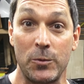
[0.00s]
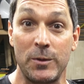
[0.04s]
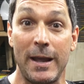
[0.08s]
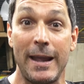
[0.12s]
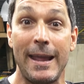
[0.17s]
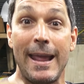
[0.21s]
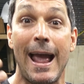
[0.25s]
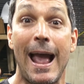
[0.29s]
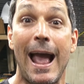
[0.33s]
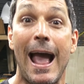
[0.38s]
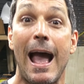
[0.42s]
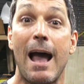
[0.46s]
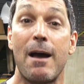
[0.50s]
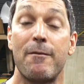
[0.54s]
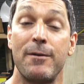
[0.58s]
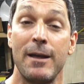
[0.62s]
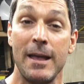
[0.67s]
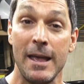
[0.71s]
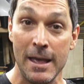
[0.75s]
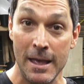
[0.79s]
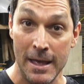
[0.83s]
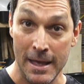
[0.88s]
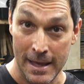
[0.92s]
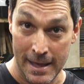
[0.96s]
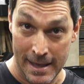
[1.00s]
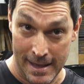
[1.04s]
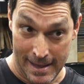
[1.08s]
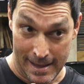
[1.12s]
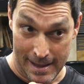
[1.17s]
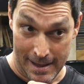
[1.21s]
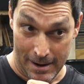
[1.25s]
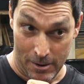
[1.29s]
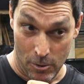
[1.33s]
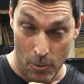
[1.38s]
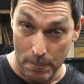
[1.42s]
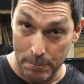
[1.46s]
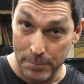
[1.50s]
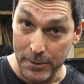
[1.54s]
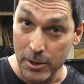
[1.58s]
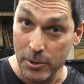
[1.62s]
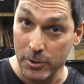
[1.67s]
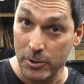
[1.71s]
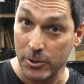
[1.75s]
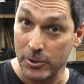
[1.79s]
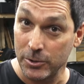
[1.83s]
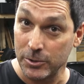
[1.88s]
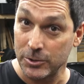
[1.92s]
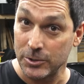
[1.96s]
They have
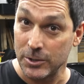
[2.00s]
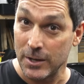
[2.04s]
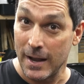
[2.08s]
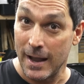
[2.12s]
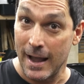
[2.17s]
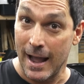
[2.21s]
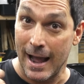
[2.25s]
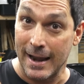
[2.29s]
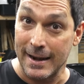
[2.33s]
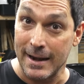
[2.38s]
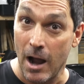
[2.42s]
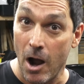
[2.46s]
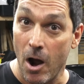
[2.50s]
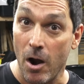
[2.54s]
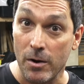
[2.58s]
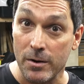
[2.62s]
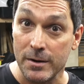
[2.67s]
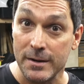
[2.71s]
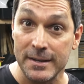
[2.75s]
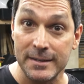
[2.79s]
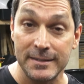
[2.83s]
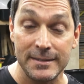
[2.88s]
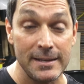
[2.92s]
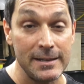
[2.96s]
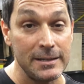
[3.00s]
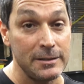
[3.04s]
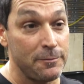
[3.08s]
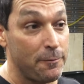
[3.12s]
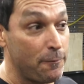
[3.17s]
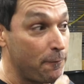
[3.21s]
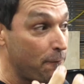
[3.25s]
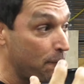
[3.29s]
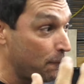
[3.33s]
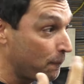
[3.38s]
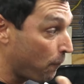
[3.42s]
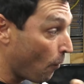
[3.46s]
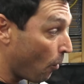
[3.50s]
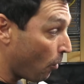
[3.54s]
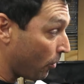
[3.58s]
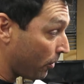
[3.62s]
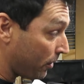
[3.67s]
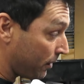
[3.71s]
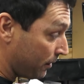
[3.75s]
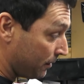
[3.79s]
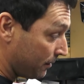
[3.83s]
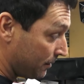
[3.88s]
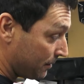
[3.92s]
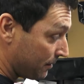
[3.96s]
computers and harnesses
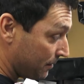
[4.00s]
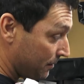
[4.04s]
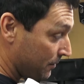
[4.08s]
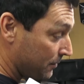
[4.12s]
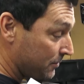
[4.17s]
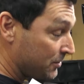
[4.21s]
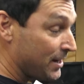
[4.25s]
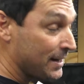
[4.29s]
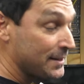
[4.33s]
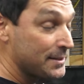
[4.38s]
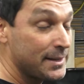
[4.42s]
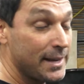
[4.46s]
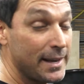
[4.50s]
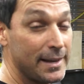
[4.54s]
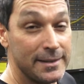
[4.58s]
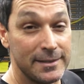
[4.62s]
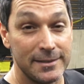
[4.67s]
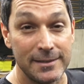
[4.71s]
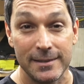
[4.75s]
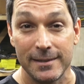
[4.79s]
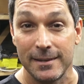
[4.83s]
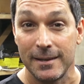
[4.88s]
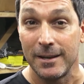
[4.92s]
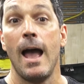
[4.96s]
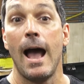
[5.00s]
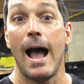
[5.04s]
for jet skis.